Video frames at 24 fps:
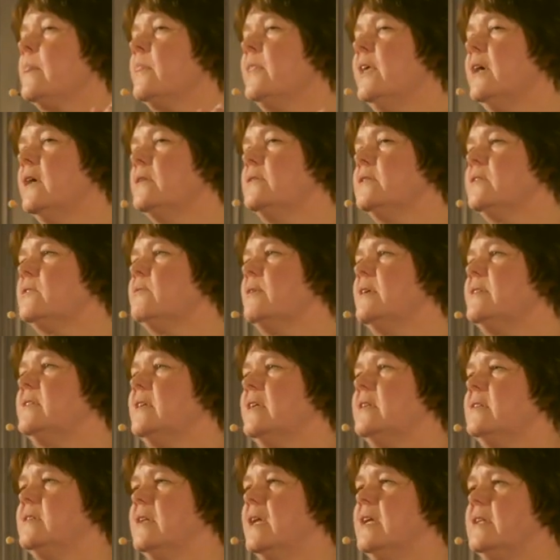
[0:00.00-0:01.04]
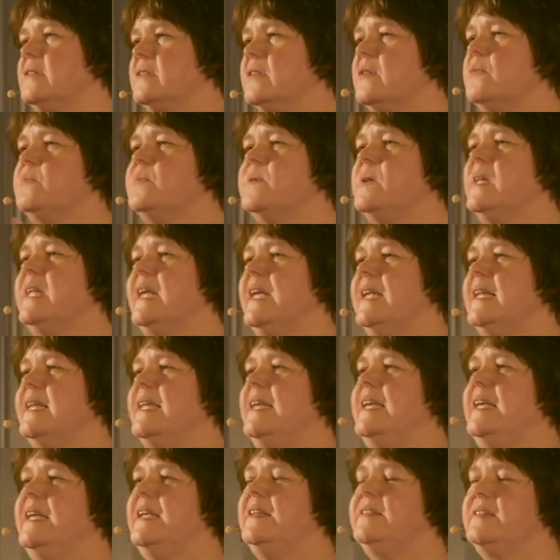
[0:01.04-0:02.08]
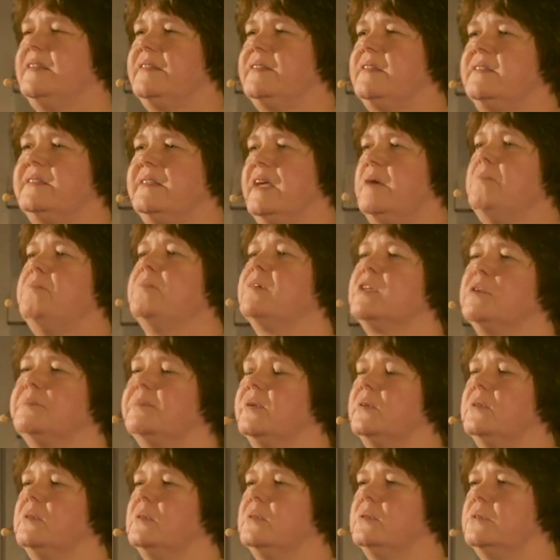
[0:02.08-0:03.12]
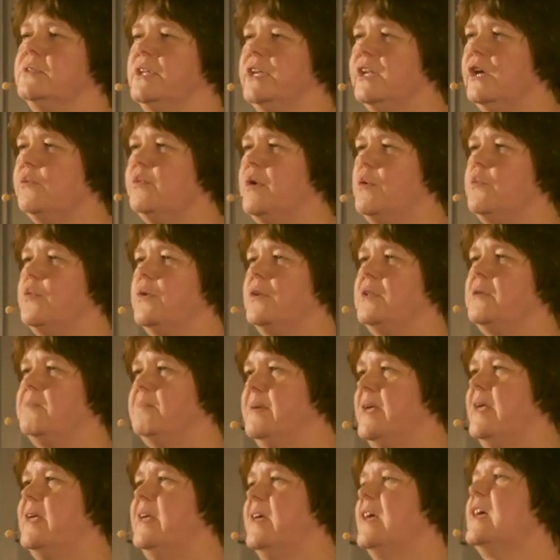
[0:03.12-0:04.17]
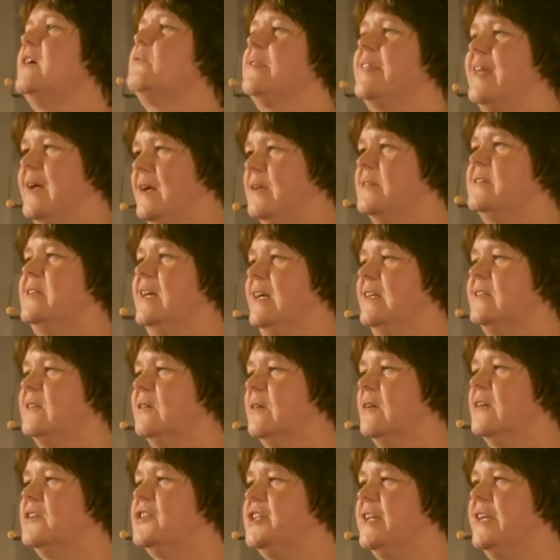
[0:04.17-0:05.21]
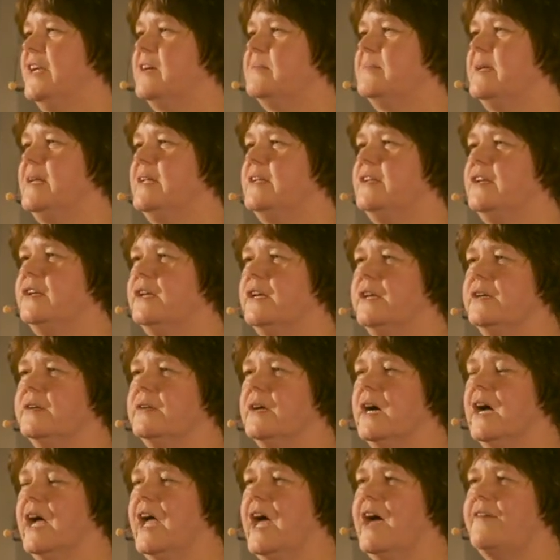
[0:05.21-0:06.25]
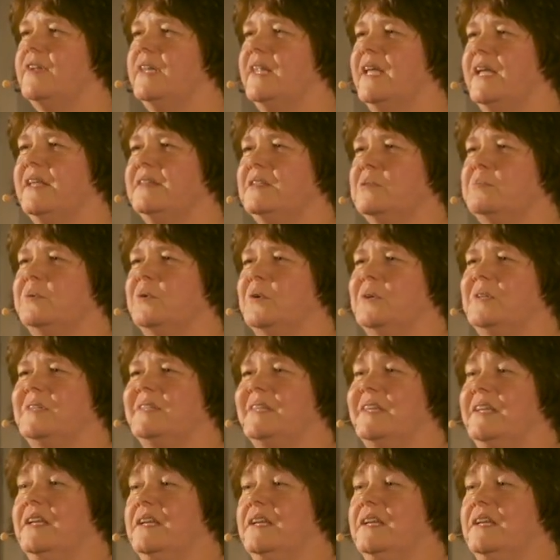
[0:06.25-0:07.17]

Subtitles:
The answer is it's completely disassemblable. You know, we wouldn't be here without technology. I mean, you know, I have a laser pointer